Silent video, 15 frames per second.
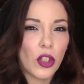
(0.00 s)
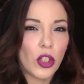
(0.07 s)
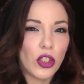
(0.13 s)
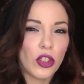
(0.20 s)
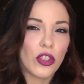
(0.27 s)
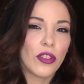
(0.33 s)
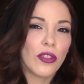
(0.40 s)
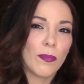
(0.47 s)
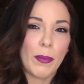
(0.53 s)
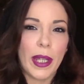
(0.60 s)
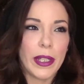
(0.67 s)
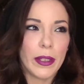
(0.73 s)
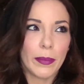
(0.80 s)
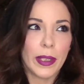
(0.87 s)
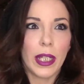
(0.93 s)
on your
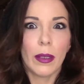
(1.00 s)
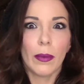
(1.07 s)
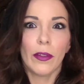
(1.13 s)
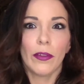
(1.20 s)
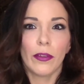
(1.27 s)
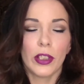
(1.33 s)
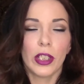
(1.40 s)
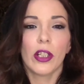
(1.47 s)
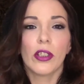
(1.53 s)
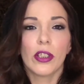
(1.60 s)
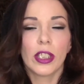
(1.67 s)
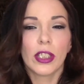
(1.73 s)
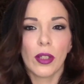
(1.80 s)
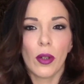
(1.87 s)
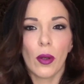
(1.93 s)
makeup table for
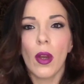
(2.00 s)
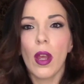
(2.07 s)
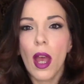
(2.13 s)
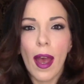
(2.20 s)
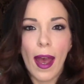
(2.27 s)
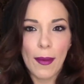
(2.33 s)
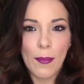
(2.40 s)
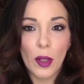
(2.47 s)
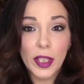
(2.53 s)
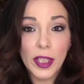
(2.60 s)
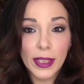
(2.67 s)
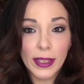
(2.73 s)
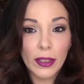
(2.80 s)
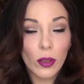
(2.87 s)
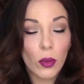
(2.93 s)
years. So I bought
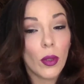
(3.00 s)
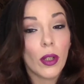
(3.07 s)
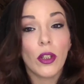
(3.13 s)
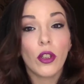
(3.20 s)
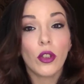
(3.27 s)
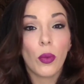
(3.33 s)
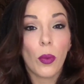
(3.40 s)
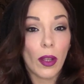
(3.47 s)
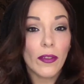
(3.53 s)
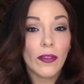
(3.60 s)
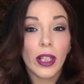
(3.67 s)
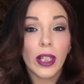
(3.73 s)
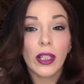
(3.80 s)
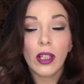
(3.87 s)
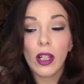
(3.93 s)
this this little one,
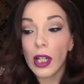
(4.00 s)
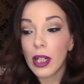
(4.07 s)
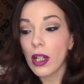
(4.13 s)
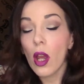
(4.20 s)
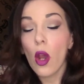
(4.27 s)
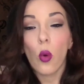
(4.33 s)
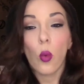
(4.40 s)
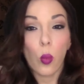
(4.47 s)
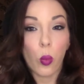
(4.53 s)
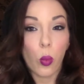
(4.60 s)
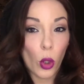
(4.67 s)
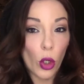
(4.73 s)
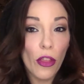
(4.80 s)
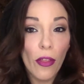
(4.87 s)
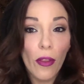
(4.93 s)
$12.99,
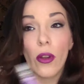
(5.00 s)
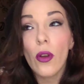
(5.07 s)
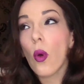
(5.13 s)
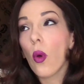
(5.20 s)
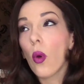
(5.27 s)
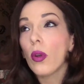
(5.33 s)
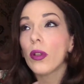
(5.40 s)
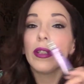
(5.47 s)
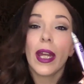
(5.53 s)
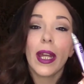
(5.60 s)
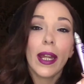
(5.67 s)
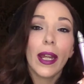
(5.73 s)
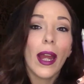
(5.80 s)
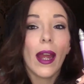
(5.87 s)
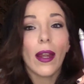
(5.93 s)
worth it all
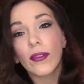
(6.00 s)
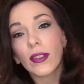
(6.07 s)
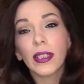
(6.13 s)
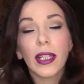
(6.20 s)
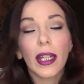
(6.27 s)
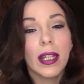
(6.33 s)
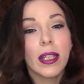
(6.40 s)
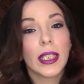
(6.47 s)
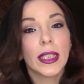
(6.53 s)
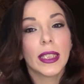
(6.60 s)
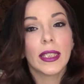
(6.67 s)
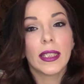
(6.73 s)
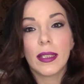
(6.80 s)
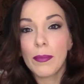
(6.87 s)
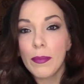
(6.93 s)
day, every day. This
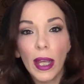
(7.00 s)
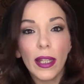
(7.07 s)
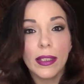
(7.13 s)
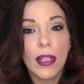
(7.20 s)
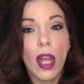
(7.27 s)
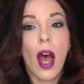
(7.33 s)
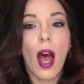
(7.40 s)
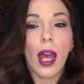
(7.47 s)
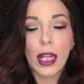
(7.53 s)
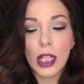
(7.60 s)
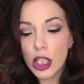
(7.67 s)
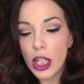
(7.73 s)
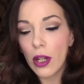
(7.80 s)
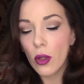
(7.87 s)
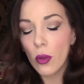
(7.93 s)
is the best
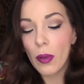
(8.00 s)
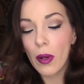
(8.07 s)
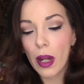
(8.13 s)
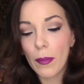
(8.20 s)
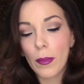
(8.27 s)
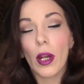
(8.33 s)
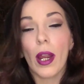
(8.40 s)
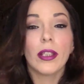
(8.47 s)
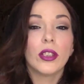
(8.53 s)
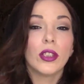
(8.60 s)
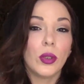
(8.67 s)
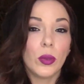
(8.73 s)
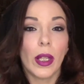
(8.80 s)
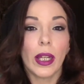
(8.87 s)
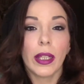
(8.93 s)
eyeshadow primer. I
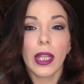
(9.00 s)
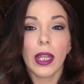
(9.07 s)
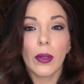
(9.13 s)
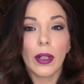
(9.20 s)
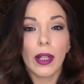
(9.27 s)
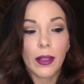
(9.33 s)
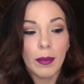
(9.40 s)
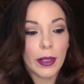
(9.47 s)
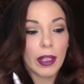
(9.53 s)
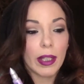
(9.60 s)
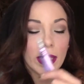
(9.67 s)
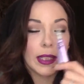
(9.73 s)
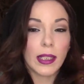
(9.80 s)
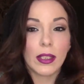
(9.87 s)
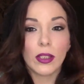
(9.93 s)
do not care what anybody
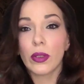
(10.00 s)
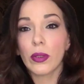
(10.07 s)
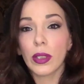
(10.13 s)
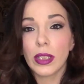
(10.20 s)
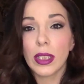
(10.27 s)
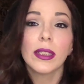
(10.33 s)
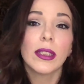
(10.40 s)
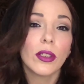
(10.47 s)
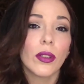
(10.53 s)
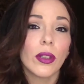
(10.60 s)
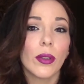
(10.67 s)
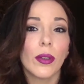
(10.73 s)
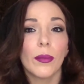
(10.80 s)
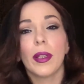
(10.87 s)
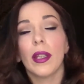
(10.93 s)
else says. You could disagree
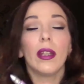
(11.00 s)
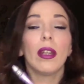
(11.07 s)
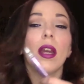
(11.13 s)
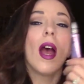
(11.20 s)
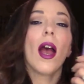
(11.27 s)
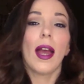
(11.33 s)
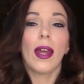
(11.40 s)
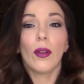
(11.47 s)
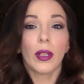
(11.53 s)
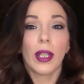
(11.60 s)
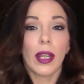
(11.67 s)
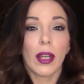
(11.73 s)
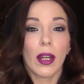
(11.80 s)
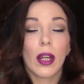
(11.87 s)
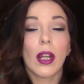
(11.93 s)
with me. I don't
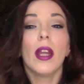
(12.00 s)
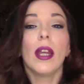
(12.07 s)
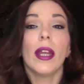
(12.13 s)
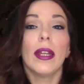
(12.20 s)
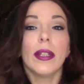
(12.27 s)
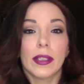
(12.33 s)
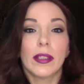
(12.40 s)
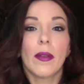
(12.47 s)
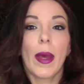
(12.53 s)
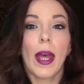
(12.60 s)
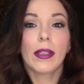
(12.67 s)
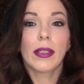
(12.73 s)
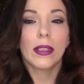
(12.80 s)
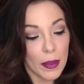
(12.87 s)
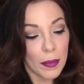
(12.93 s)
care. It's the
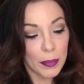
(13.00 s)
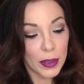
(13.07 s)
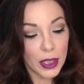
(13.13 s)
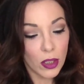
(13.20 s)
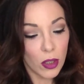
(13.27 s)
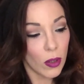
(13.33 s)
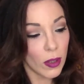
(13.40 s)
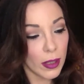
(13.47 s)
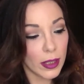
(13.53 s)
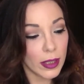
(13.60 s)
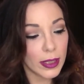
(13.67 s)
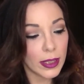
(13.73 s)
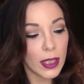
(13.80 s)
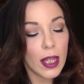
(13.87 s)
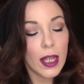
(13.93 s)
best
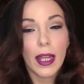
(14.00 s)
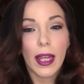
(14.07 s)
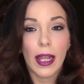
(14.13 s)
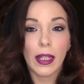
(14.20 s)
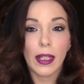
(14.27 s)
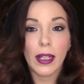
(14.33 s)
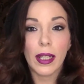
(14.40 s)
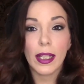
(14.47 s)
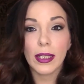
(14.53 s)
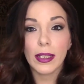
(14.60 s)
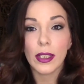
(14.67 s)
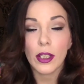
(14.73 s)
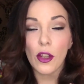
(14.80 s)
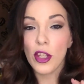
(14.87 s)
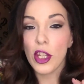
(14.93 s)
because it
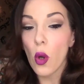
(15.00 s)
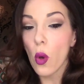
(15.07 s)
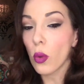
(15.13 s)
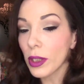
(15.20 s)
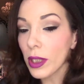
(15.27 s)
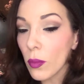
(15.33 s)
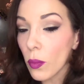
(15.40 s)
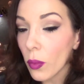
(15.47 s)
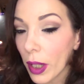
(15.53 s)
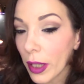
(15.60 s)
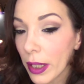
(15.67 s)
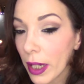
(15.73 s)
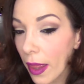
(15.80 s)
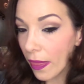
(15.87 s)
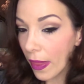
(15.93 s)
is the only
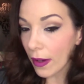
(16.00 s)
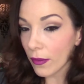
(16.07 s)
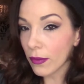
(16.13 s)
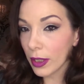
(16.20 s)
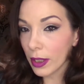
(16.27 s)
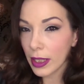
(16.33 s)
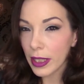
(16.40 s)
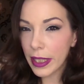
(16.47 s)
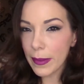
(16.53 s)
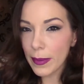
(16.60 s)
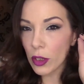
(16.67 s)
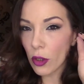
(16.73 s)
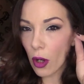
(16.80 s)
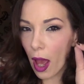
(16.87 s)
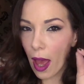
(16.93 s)
one that really
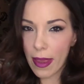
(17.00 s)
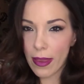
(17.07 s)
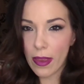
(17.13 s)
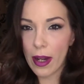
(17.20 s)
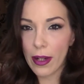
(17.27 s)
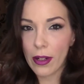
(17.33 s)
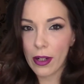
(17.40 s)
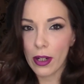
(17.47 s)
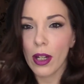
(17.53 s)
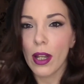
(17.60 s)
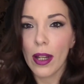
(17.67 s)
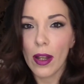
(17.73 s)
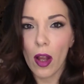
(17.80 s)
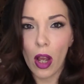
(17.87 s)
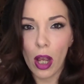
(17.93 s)
keeps your eyeliner
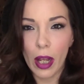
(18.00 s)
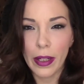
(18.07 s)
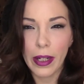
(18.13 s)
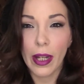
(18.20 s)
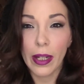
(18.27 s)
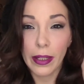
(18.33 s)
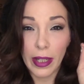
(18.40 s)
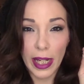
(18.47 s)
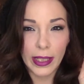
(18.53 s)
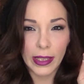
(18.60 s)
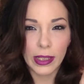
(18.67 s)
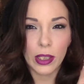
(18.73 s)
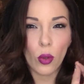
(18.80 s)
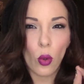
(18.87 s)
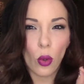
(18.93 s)
on
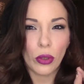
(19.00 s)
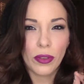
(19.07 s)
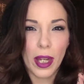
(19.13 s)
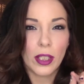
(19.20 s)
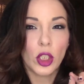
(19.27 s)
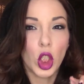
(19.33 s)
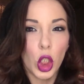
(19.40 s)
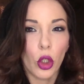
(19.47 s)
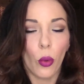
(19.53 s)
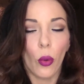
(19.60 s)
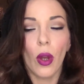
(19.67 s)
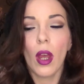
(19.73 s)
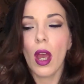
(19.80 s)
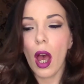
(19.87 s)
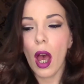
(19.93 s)
nicely all day too.
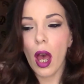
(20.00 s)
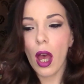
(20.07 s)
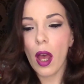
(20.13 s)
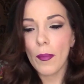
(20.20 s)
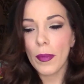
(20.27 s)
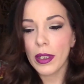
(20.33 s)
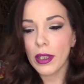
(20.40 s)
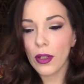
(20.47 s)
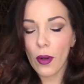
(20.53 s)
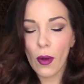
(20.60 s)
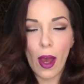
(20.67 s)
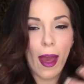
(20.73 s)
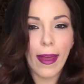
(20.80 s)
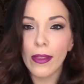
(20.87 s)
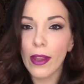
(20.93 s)
You know,
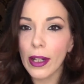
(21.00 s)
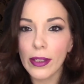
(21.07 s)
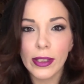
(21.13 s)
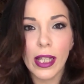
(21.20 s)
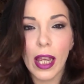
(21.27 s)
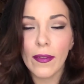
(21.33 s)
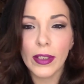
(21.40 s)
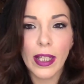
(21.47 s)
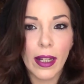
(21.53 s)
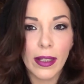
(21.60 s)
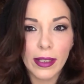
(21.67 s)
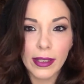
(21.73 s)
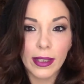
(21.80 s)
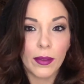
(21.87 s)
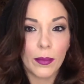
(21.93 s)
eyeliners have a
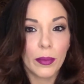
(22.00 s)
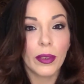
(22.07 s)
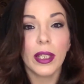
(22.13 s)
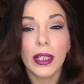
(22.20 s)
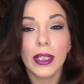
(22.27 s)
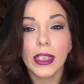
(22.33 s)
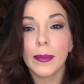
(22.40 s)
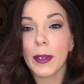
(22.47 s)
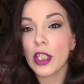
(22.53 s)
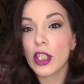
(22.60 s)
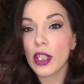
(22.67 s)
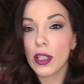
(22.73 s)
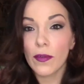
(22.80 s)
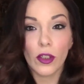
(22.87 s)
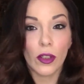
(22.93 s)
tendency to bleed,
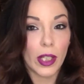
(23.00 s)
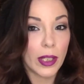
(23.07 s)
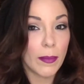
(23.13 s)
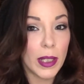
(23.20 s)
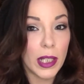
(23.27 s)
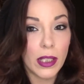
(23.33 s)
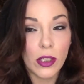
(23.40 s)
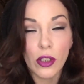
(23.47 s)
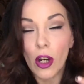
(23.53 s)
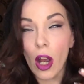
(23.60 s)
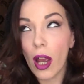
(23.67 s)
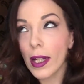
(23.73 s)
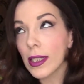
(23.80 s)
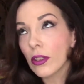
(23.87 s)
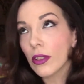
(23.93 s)
especially if you're like me and your
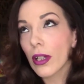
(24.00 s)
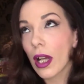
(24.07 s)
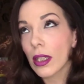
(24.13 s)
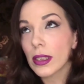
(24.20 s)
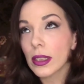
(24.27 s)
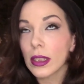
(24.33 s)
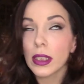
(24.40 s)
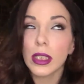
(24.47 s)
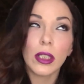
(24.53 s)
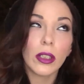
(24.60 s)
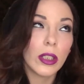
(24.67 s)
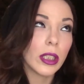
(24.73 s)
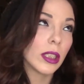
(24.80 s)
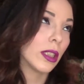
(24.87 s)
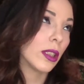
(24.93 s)
eyes are constantly
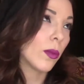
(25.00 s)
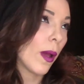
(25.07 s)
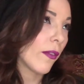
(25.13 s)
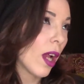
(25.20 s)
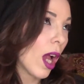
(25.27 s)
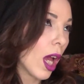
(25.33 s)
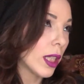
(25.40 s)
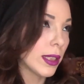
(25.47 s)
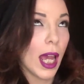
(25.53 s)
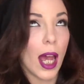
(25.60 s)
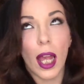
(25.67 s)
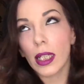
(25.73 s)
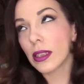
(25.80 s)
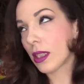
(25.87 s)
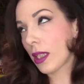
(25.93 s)
tearing because you have
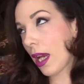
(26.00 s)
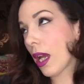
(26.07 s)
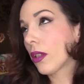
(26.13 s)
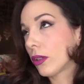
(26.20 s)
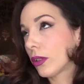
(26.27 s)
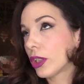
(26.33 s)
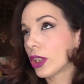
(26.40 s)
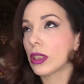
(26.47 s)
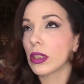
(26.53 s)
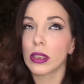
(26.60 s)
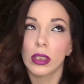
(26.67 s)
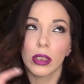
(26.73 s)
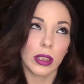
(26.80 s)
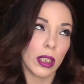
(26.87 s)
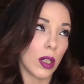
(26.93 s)
contacts and allergies,
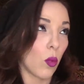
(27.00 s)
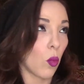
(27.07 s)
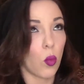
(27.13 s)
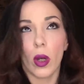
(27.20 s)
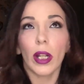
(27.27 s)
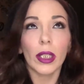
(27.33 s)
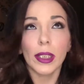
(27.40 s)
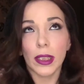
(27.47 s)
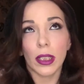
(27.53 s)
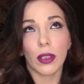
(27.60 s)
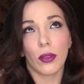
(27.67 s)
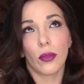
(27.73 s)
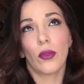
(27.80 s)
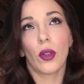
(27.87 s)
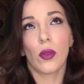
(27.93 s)
and it's like, what else could
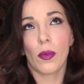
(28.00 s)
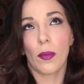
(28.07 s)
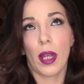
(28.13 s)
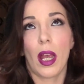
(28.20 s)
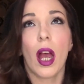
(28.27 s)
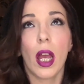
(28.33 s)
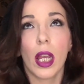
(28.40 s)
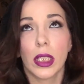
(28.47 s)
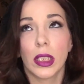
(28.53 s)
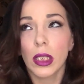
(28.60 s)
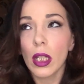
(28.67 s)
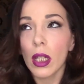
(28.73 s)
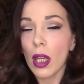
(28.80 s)
go wrong with my eyes?